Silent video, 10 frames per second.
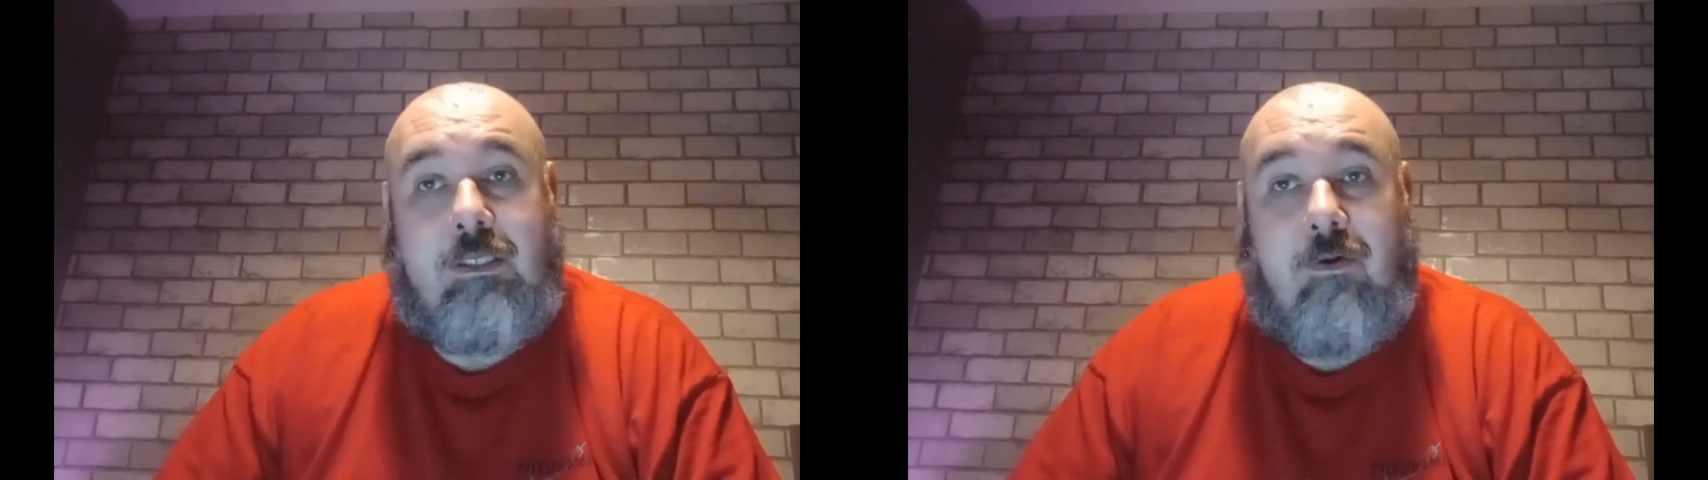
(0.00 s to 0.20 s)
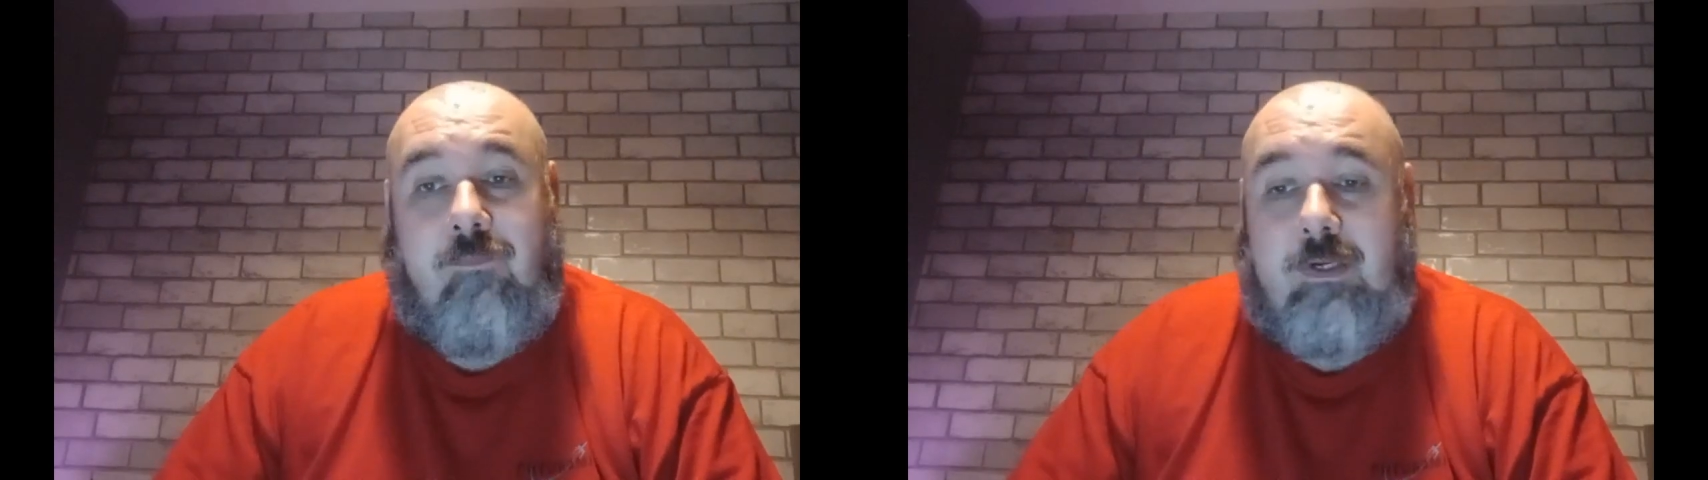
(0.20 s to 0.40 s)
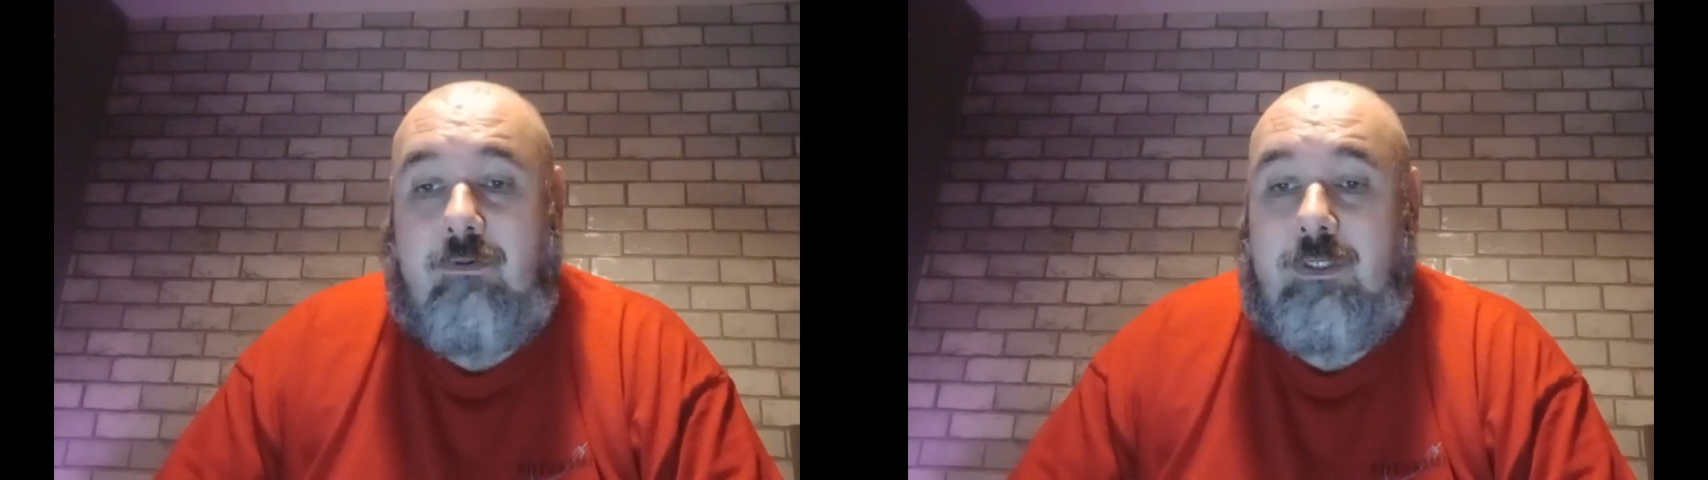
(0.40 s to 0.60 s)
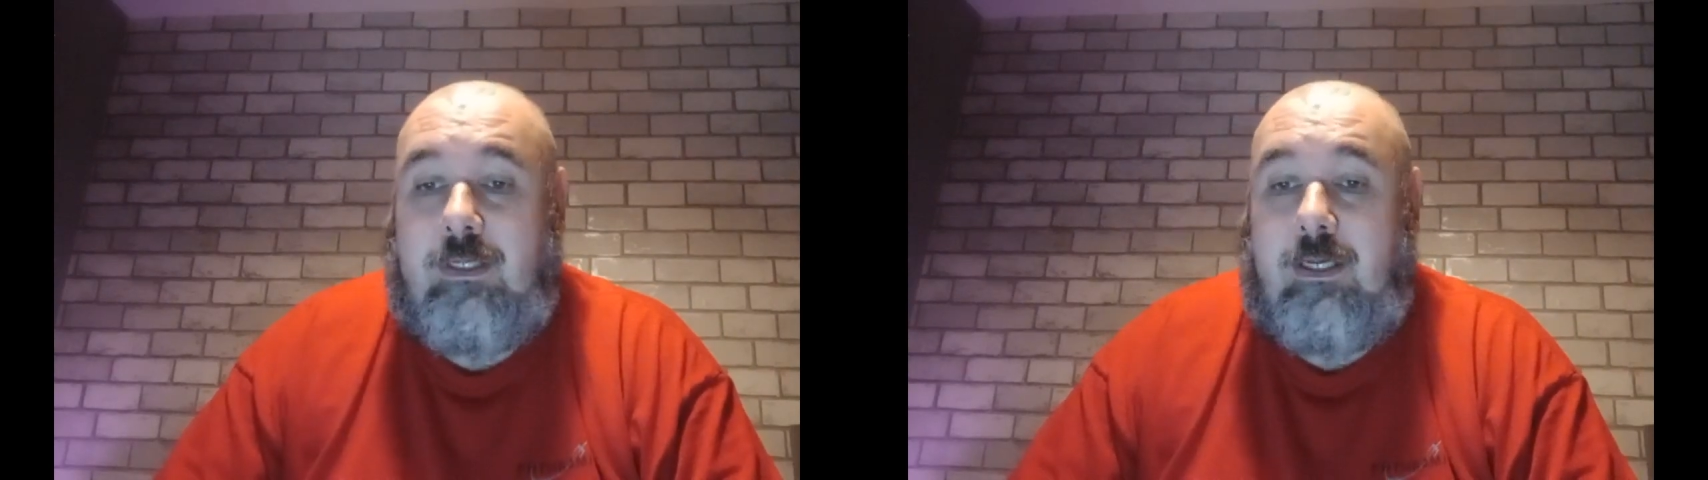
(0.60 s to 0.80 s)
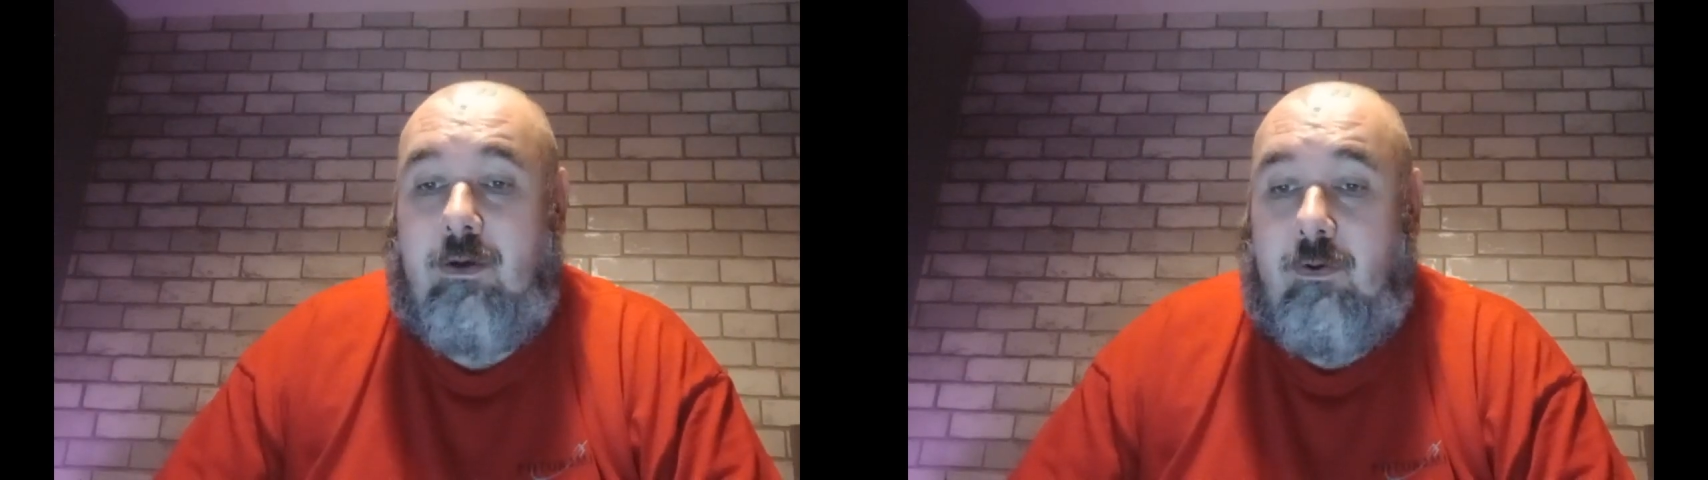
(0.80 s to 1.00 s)
a video
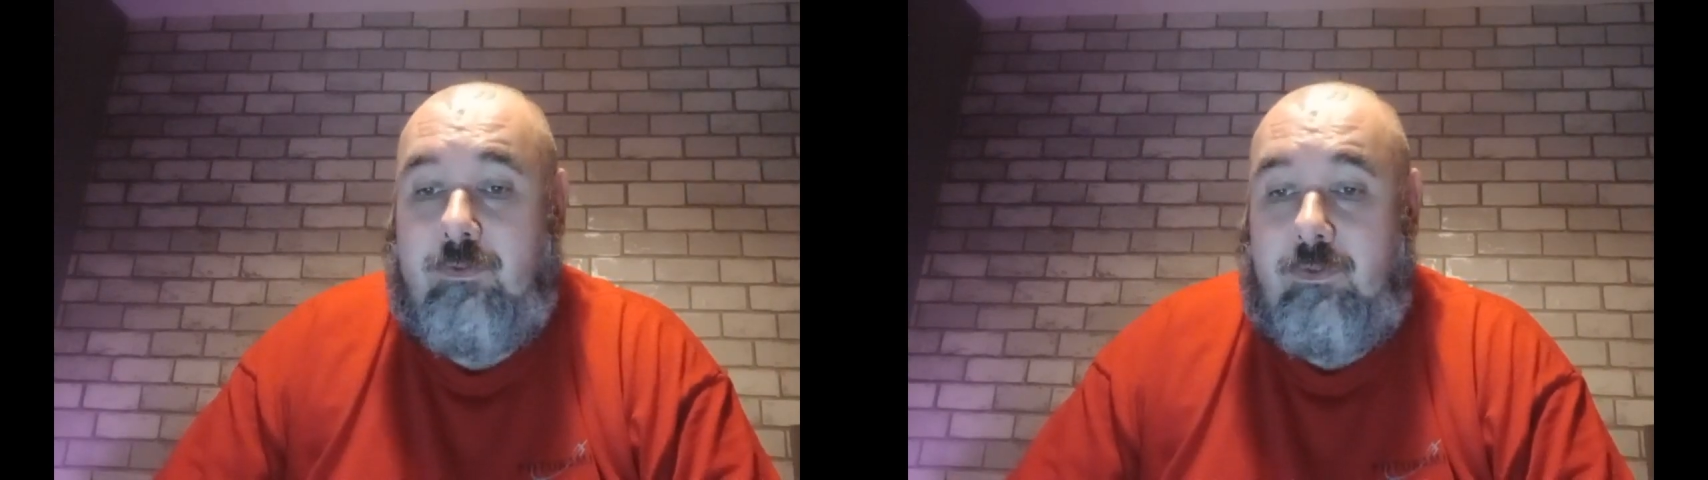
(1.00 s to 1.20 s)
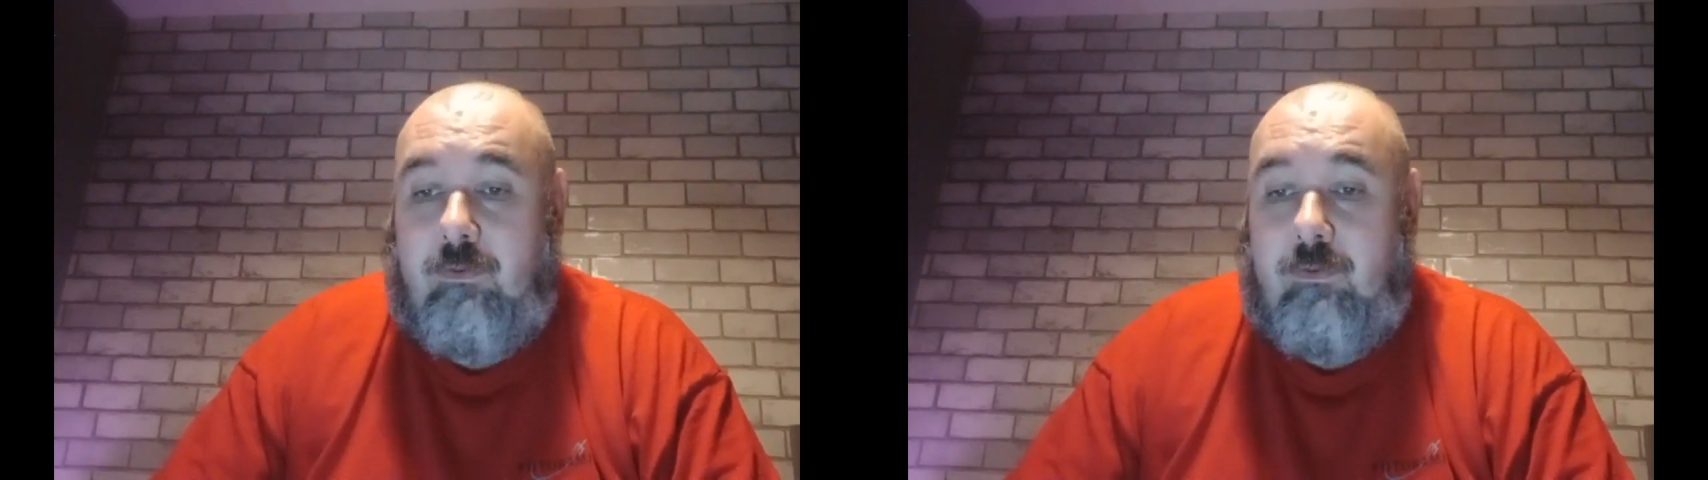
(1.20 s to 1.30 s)
today also.